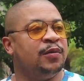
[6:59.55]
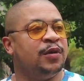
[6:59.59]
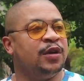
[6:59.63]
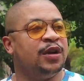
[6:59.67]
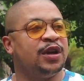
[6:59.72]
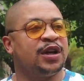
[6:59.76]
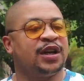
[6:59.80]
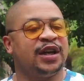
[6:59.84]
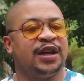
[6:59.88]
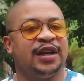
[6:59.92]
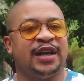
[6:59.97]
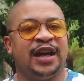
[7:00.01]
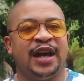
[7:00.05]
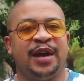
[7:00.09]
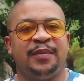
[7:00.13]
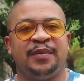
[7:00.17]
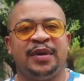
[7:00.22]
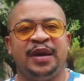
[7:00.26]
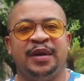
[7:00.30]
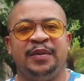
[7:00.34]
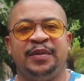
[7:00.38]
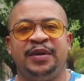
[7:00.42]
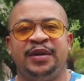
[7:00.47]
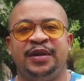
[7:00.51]
we're looking at
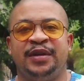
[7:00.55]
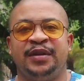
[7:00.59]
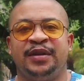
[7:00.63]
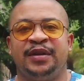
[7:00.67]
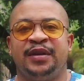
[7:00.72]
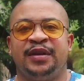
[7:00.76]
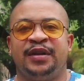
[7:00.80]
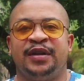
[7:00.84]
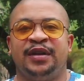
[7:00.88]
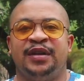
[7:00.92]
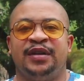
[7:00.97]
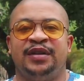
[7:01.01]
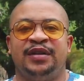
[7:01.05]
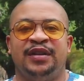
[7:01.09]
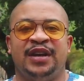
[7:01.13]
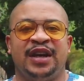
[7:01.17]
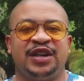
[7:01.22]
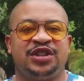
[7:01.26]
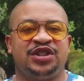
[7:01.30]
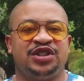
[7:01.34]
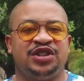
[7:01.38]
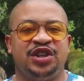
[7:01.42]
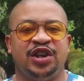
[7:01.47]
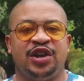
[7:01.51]
maybe
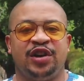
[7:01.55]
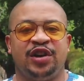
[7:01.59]
next